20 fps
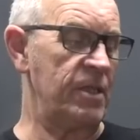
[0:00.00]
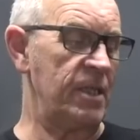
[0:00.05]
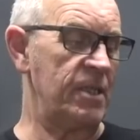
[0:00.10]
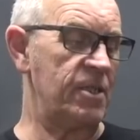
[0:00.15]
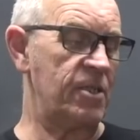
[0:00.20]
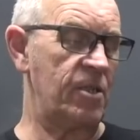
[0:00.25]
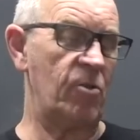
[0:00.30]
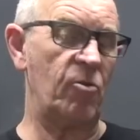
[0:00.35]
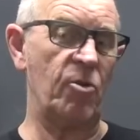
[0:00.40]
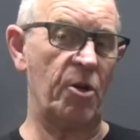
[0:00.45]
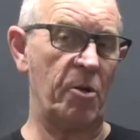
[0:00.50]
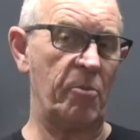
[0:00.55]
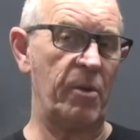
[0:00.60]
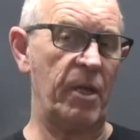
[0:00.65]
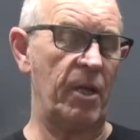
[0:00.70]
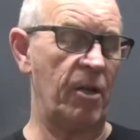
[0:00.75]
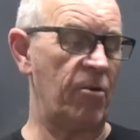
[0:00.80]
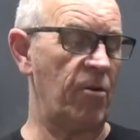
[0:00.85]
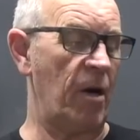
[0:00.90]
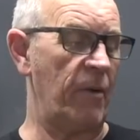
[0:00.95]
it's still got a
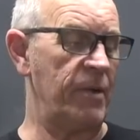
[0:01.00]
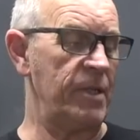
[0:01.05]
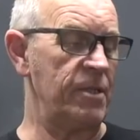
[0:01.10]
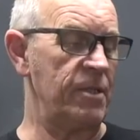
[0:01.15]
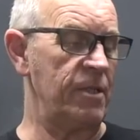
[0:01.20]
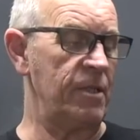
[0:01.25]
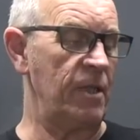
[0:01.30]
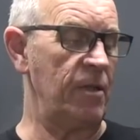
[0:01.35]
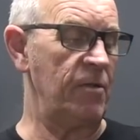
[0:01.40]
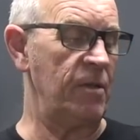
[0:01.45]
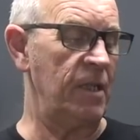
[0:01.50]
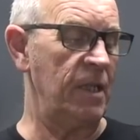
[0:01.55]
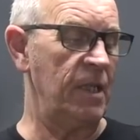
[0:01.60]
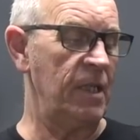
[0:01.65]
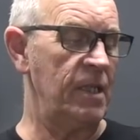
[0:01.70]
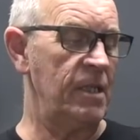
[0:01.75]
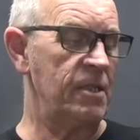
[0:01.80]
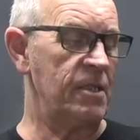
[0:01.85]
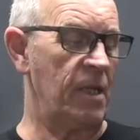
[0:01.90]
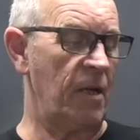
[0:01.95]
bit of growing to do.
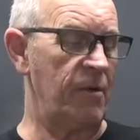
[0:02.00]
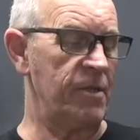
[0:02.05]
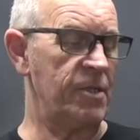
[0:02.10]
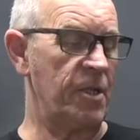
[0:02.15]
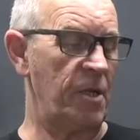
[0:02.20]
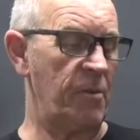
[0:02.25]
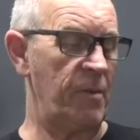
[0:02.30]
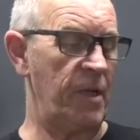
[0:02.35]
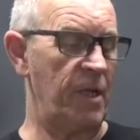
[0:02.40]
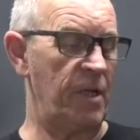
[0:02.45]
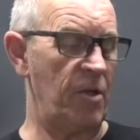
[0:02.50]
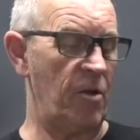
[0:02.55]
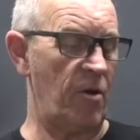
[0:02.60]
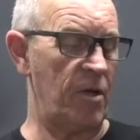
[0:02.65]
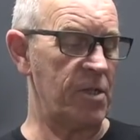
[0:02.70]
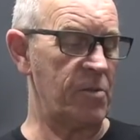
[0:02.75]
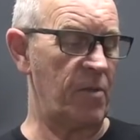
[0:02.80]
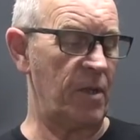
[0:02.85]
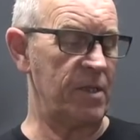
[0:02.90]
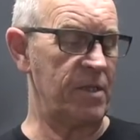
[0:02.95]
So it's going to be a
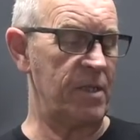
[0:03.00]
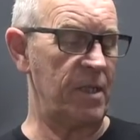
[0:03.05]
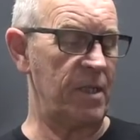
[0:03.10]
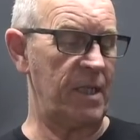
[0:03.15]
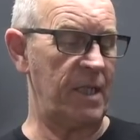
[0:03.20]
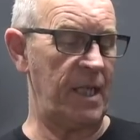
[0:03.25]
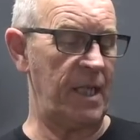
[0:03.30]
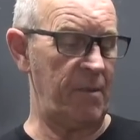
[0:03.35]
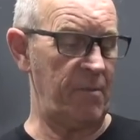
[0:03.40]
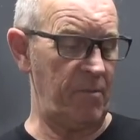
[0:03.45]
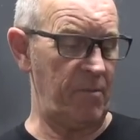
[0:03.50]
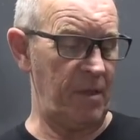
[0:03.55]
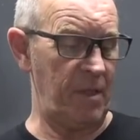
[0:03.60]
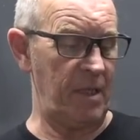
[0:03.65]
nice one to keep